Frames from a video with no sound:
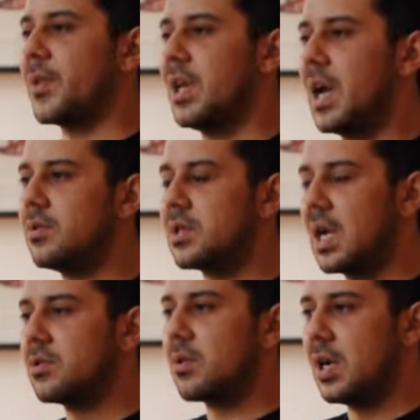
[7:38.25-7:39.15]
And that
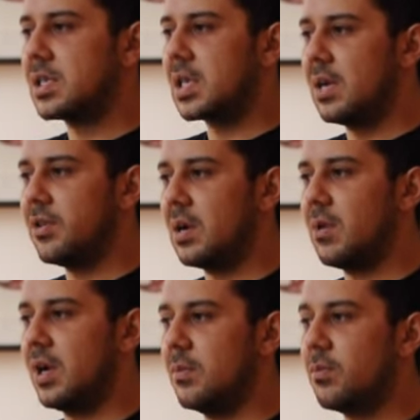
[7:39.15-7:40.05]
was quite scary, that
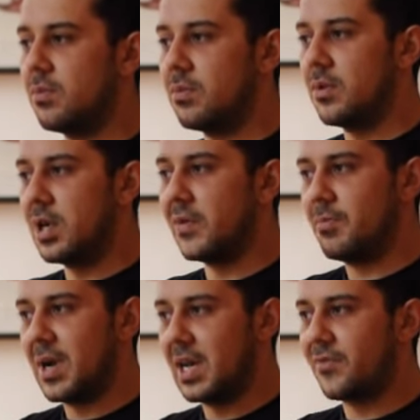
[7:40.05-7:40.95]
one. But another
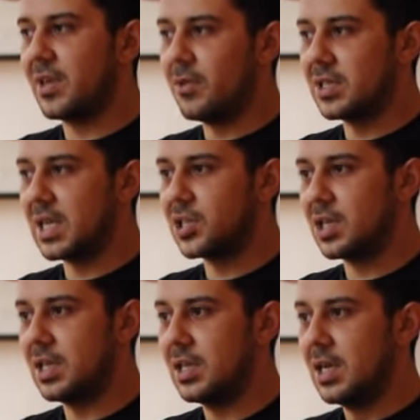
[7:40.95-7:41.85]
mad thing was,
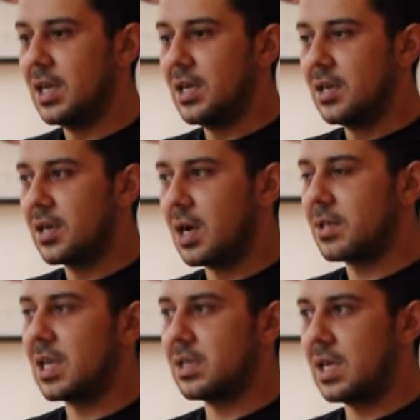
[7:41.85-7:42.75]
actually, a couple
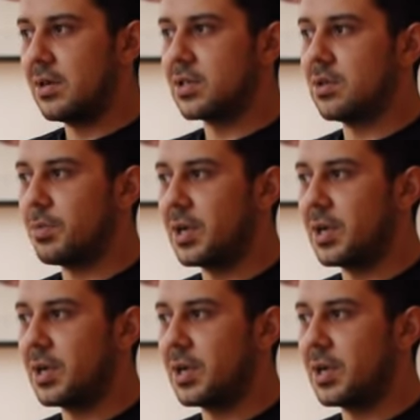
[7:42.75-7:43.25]
of days later I saw